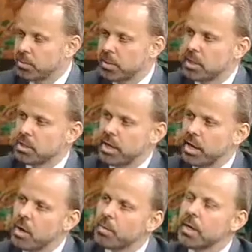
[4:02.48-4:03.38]
fats, because they
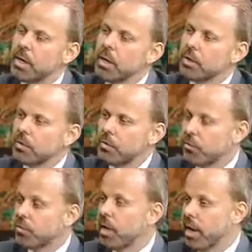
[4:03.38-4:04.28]
help to
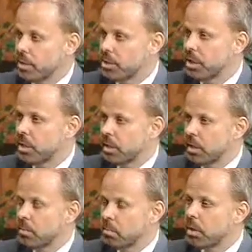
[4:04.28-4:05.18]
neutralize
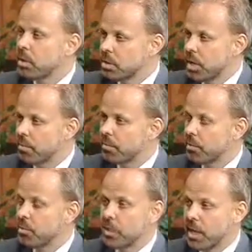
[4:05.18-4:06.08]
acidity that builds up
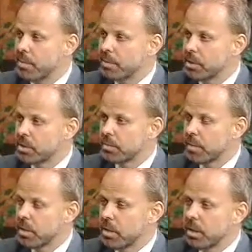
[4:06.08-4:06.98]
through metabolism.
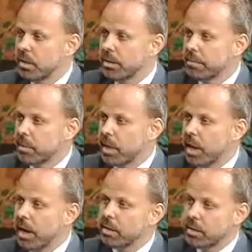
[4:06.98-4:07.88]

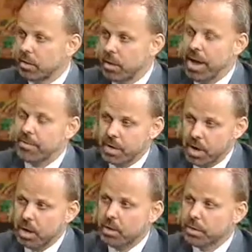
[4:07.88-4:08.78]

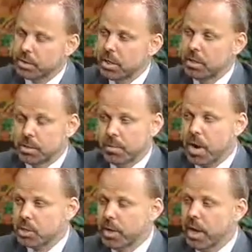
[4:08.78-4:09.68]
Avocado, it's
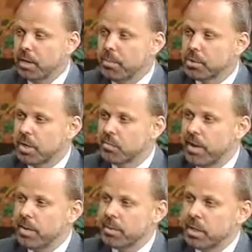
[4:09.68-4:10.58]
approximately 80%
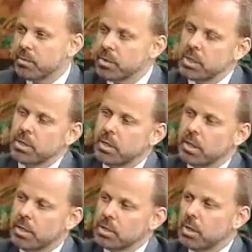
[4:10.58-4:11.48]
fat. The interesting
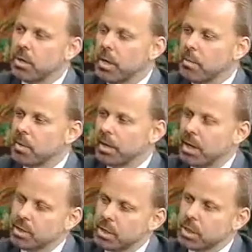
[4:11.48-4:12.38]
thing is, though,
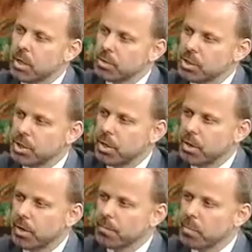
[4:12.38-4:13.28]
because it's low
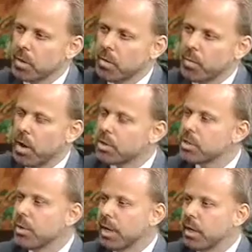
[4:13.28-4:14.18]
sugar, we're
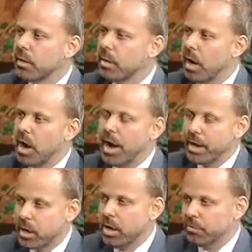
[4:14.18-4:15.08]
also getting a
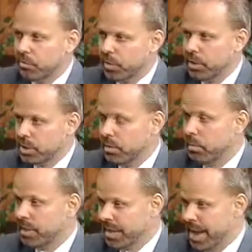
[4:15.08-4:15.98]
high concentration
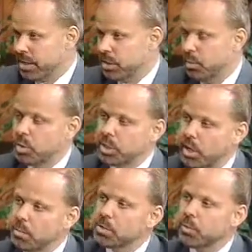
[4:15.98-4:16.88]
of potassium, which
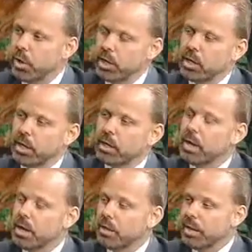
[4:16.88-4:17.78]
helps to regulate
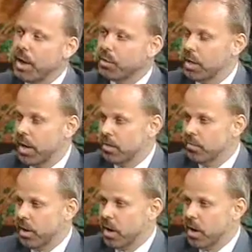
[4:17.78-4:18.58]
the alkaline